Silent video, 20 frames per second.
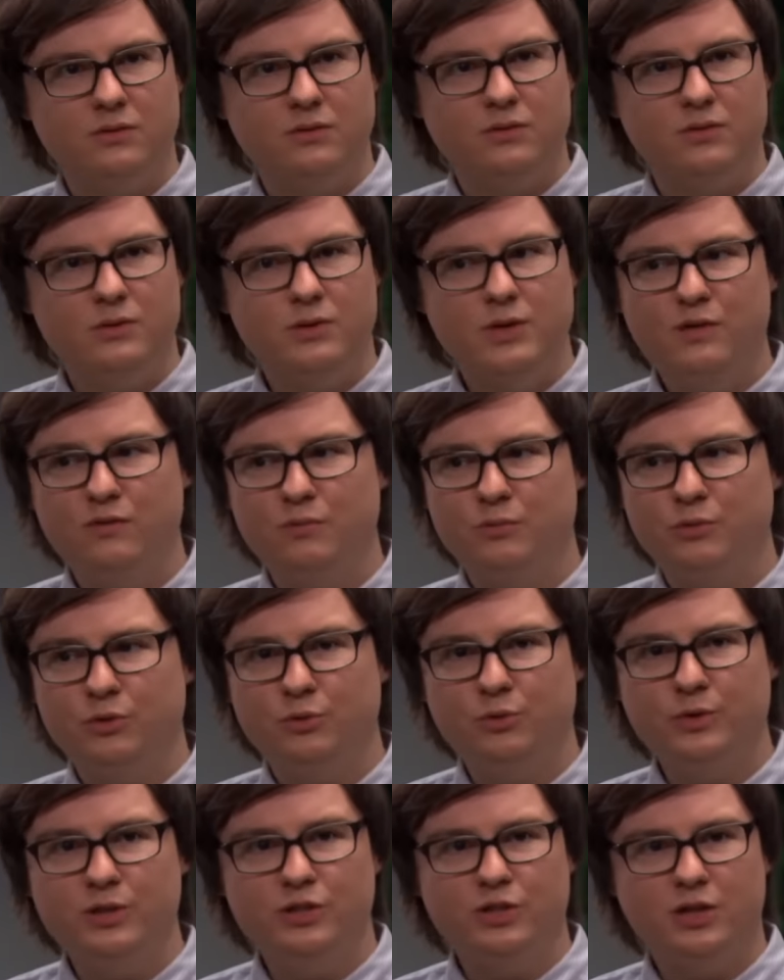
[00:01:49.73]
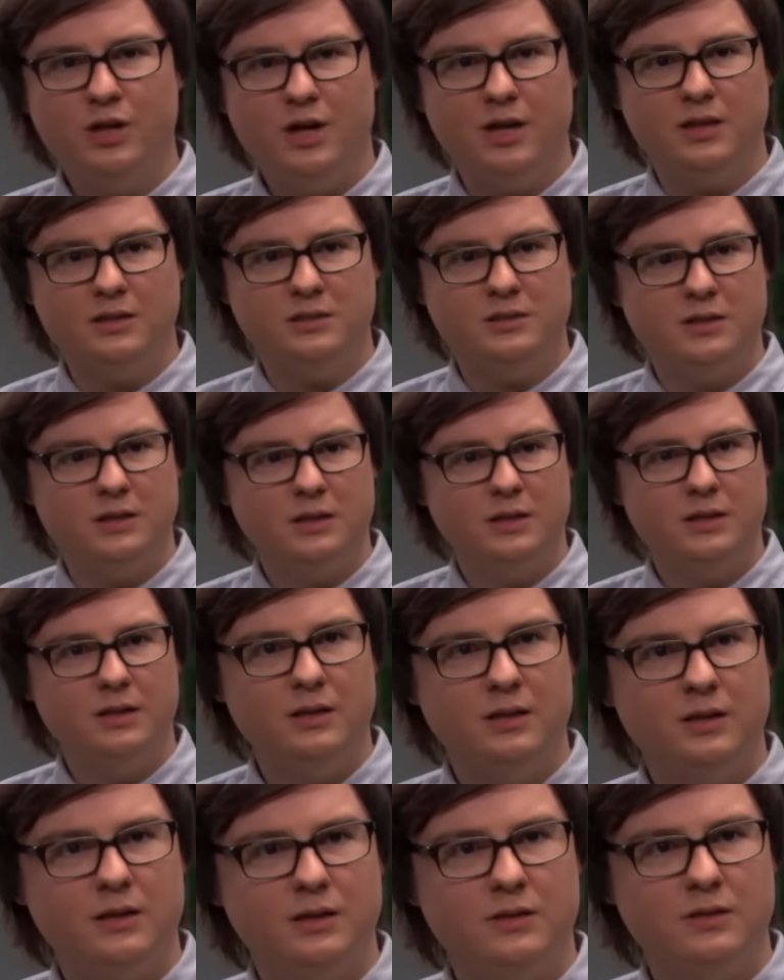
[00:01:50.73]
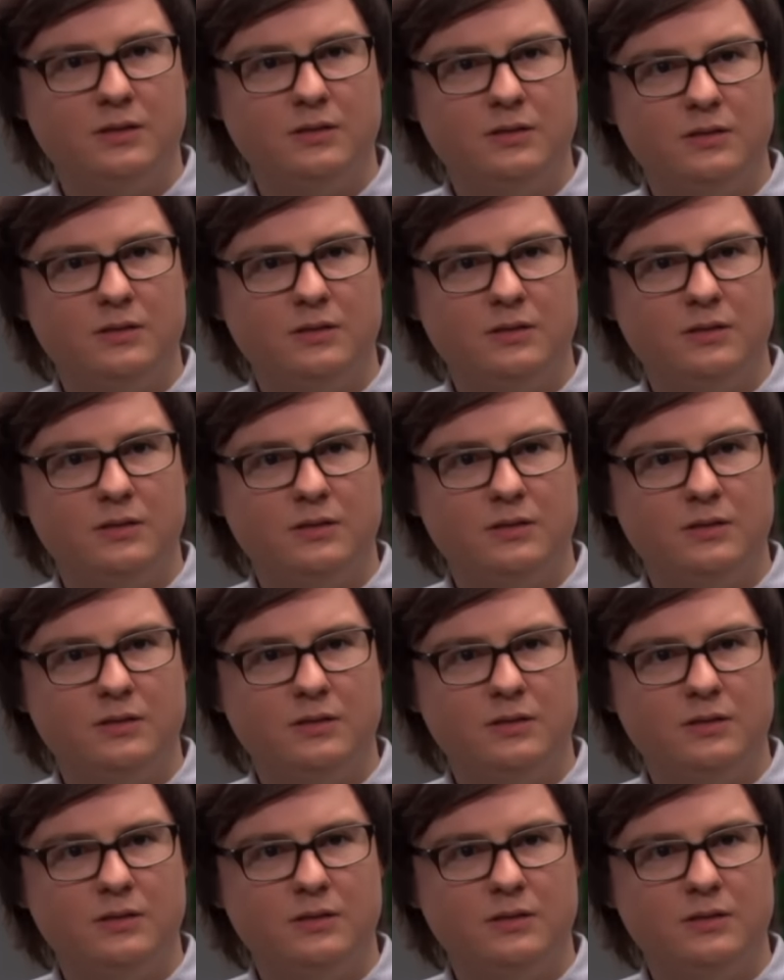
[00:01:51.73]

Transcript: do. You gave him three shots. Shh.